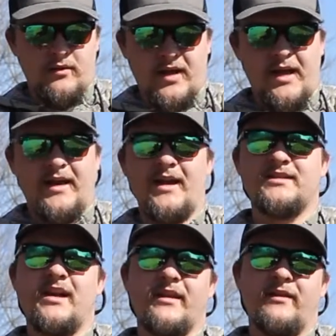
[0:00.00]
Okay,
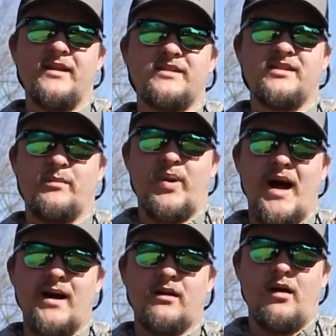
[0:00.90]
next on the list is a
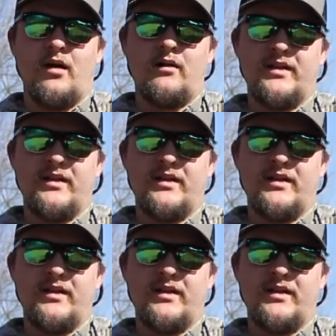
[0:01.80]
pot call.